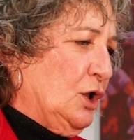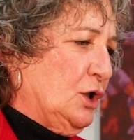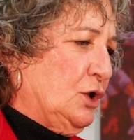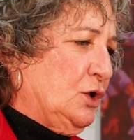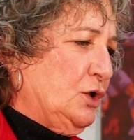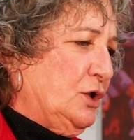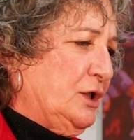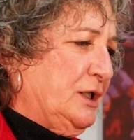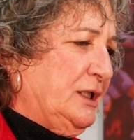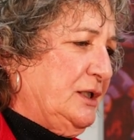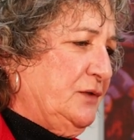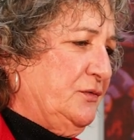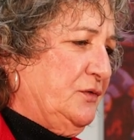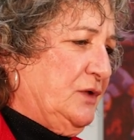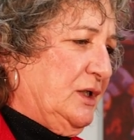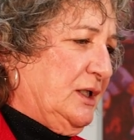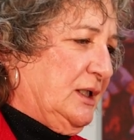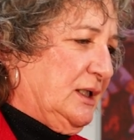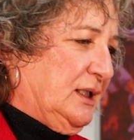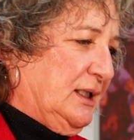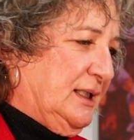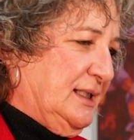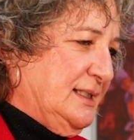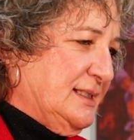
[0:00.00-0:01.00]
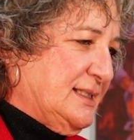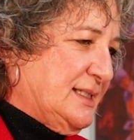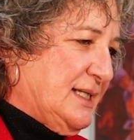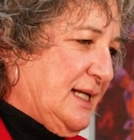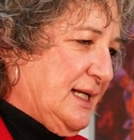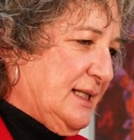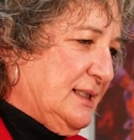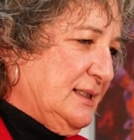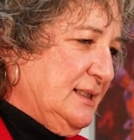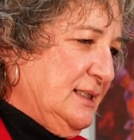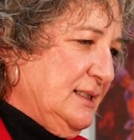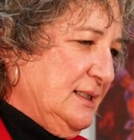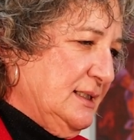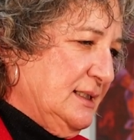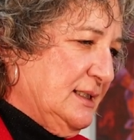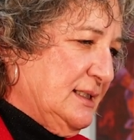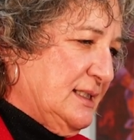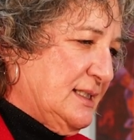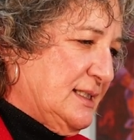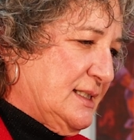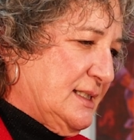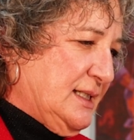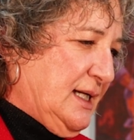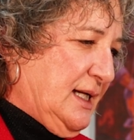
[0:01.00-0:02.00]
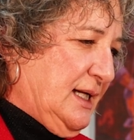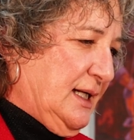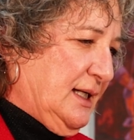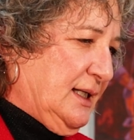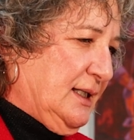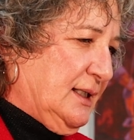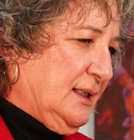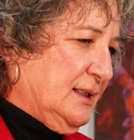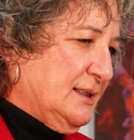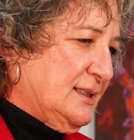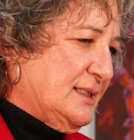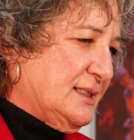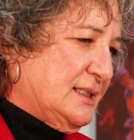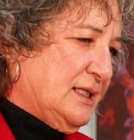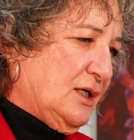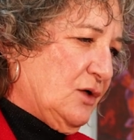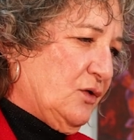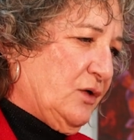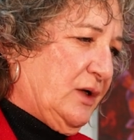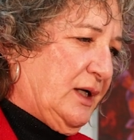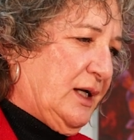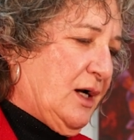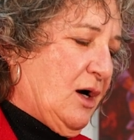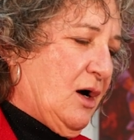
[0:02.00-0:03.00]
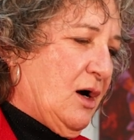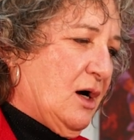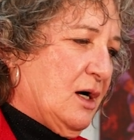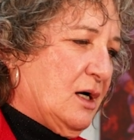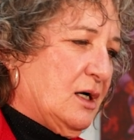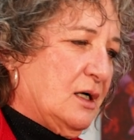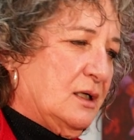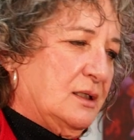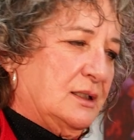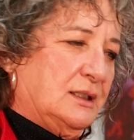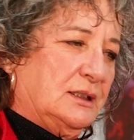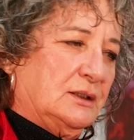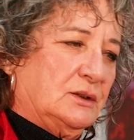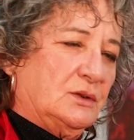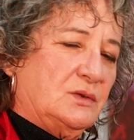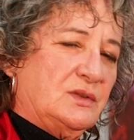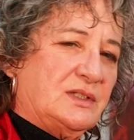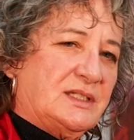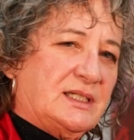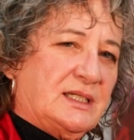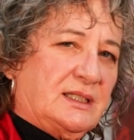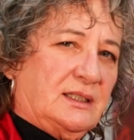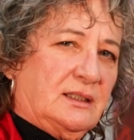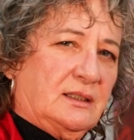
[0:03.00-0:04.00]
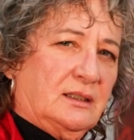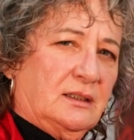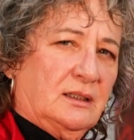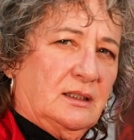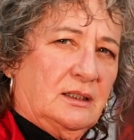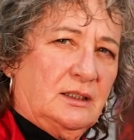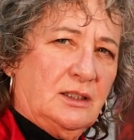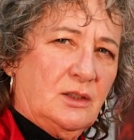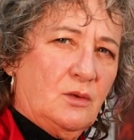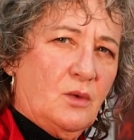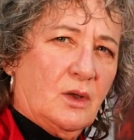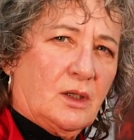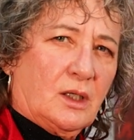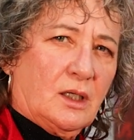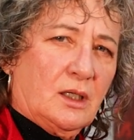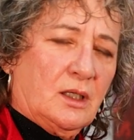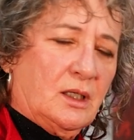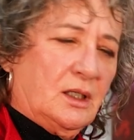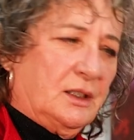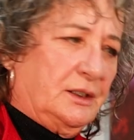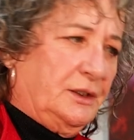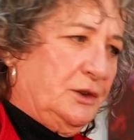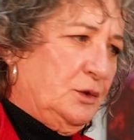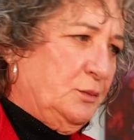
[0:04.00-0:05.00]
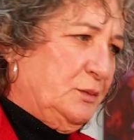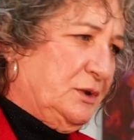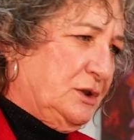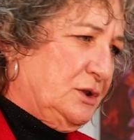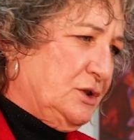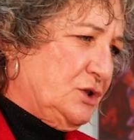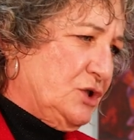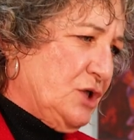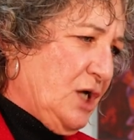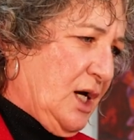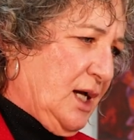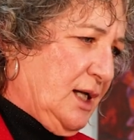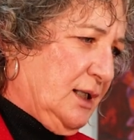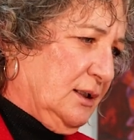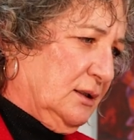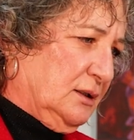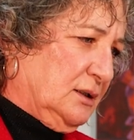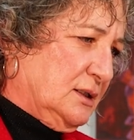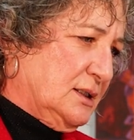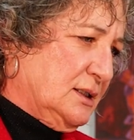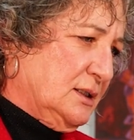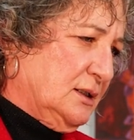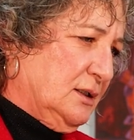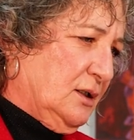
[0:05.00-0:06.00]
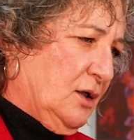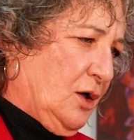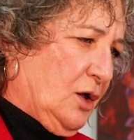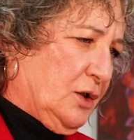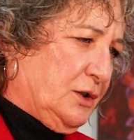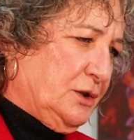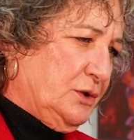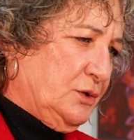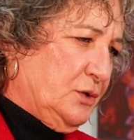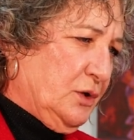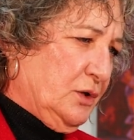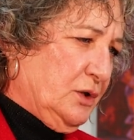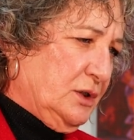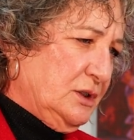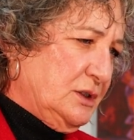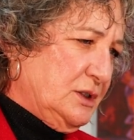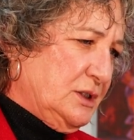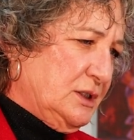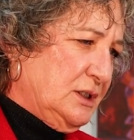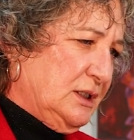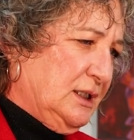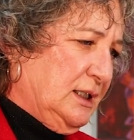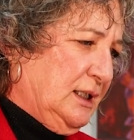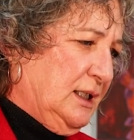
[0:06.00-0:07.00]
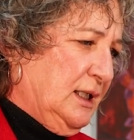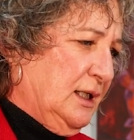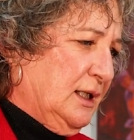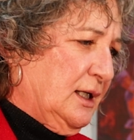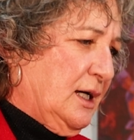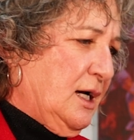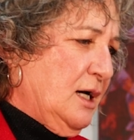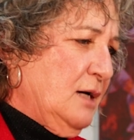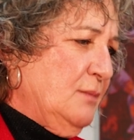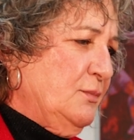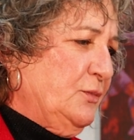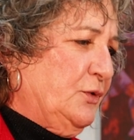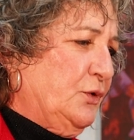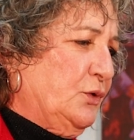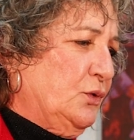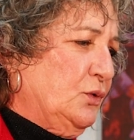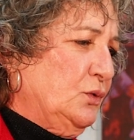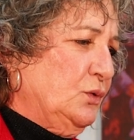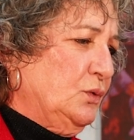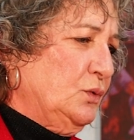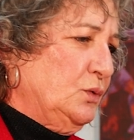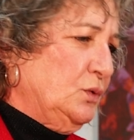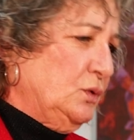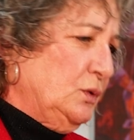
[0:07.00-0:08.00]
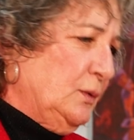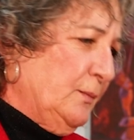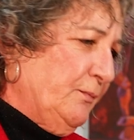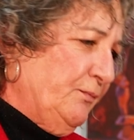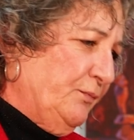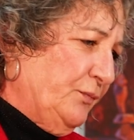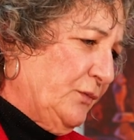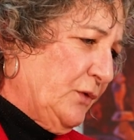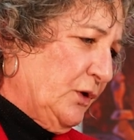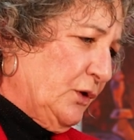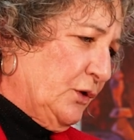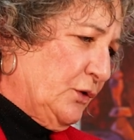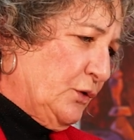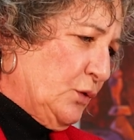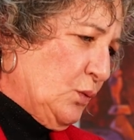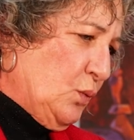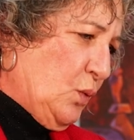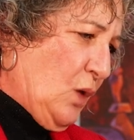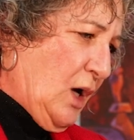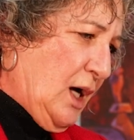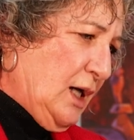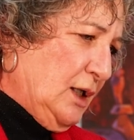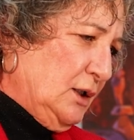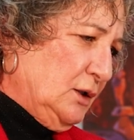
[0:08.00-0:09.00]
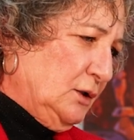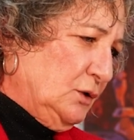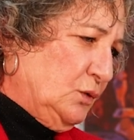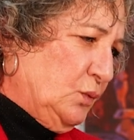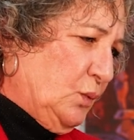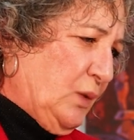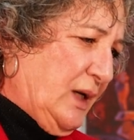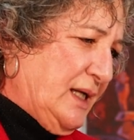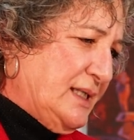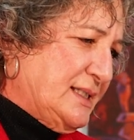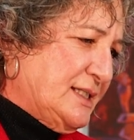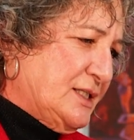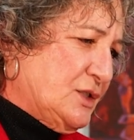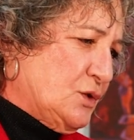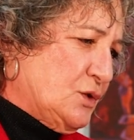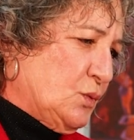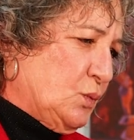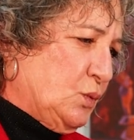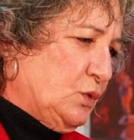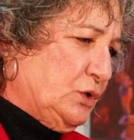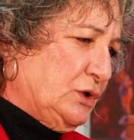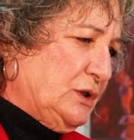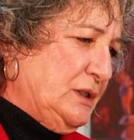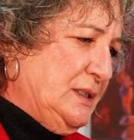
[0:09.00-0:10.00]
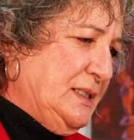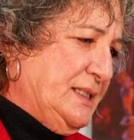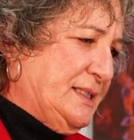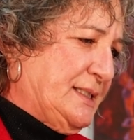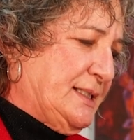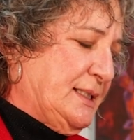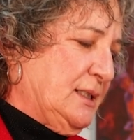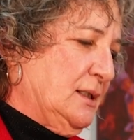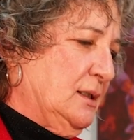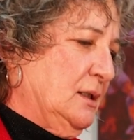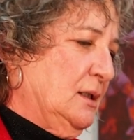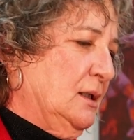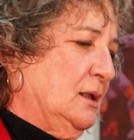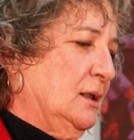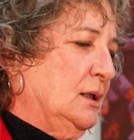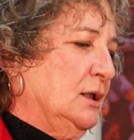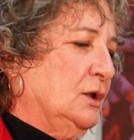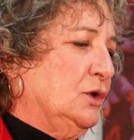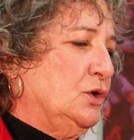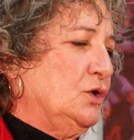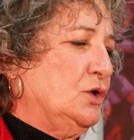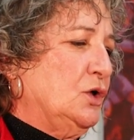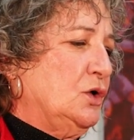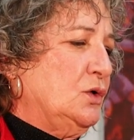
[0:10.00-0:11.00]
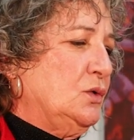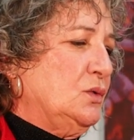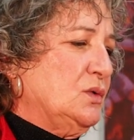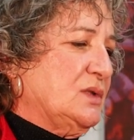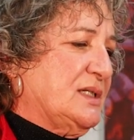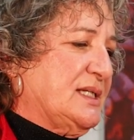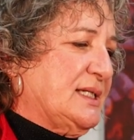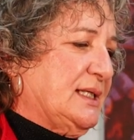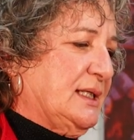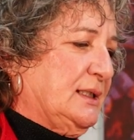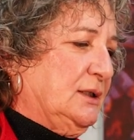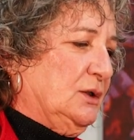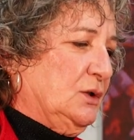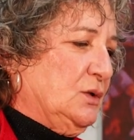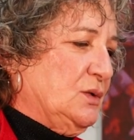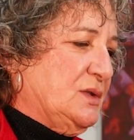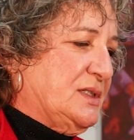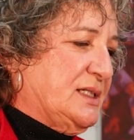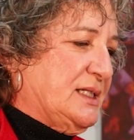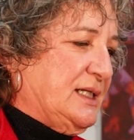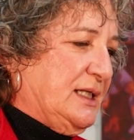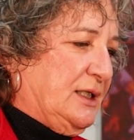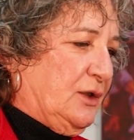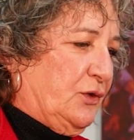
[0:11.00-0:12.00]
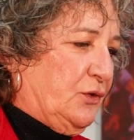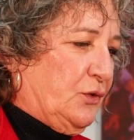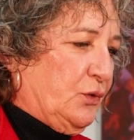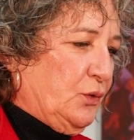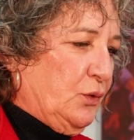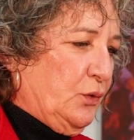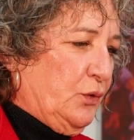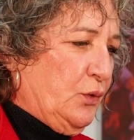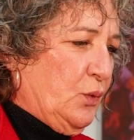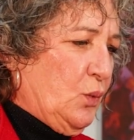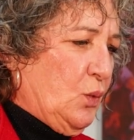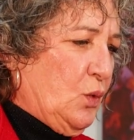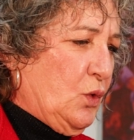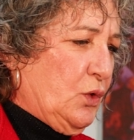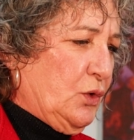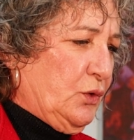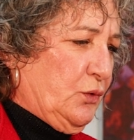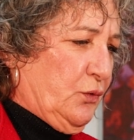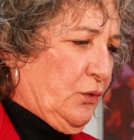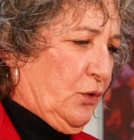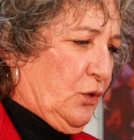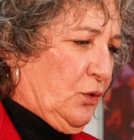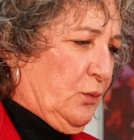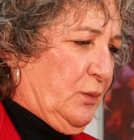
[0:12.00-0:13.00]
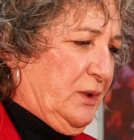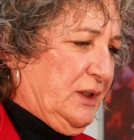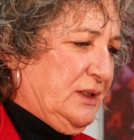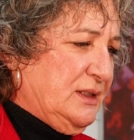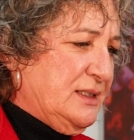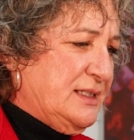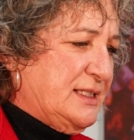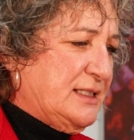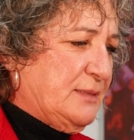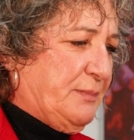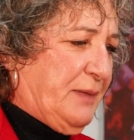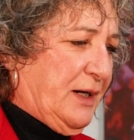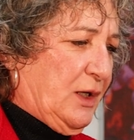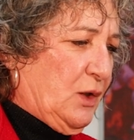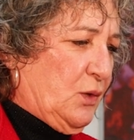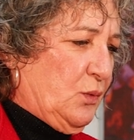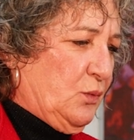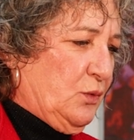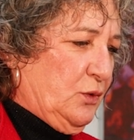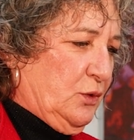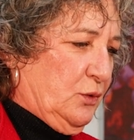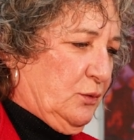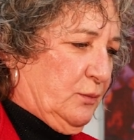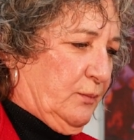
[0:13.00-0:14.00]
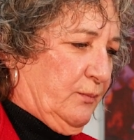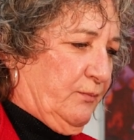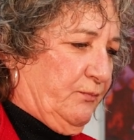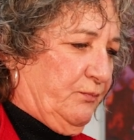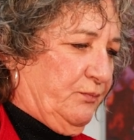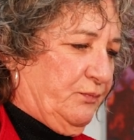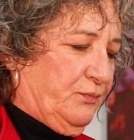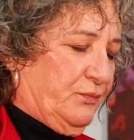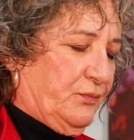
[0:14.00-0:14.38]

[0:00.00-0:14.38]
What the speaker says: Good evening, he said, staring hard at Lucy. You are a human child, are you not? Come through the Wild West woods? No, said Lucy, through the wardrobe in the spare room.